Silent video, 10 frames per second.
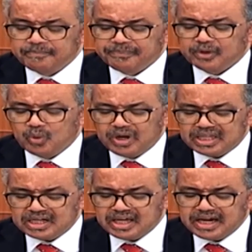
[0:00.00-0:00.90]

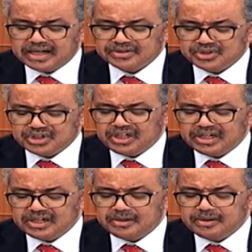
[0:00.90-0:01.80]
whether they are
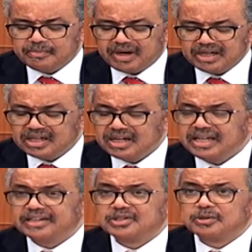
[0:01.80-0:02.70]
triggered by the
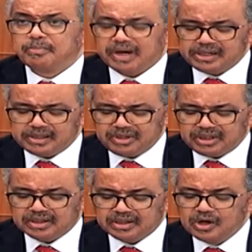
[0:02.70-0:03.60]
next pandemic